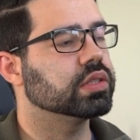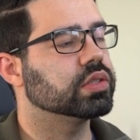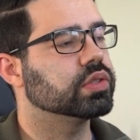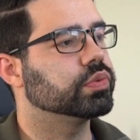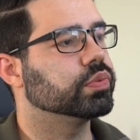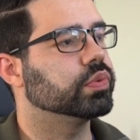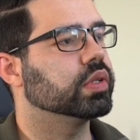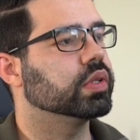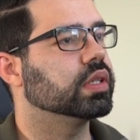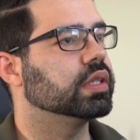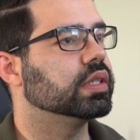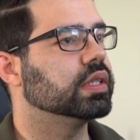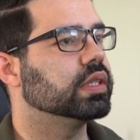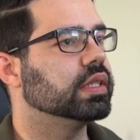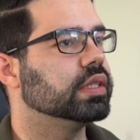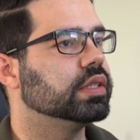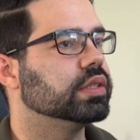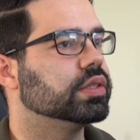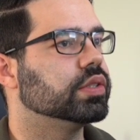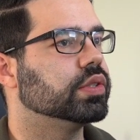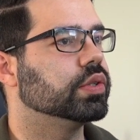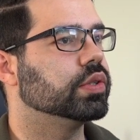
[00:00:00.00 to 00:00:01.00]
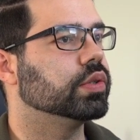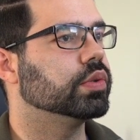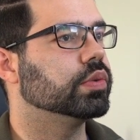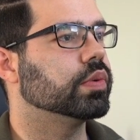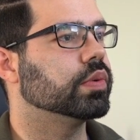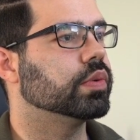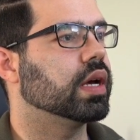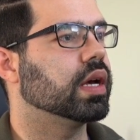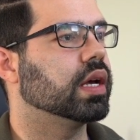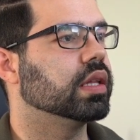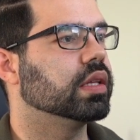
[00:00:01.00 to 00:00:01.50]
is really neat too,
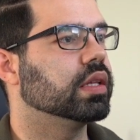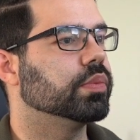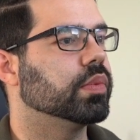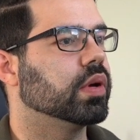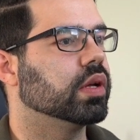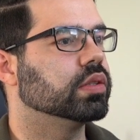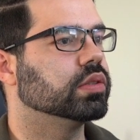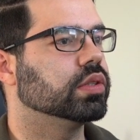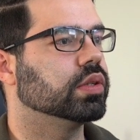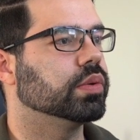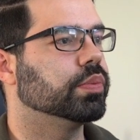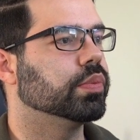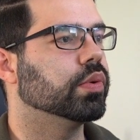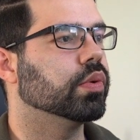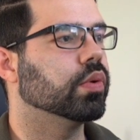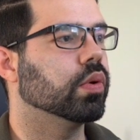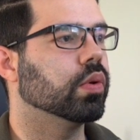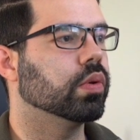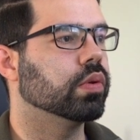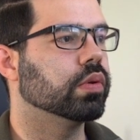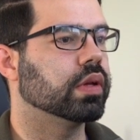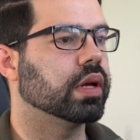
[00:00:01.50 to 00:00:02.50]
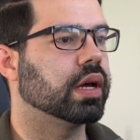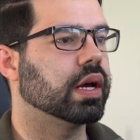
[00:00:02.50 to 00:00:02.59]
the mantra pool.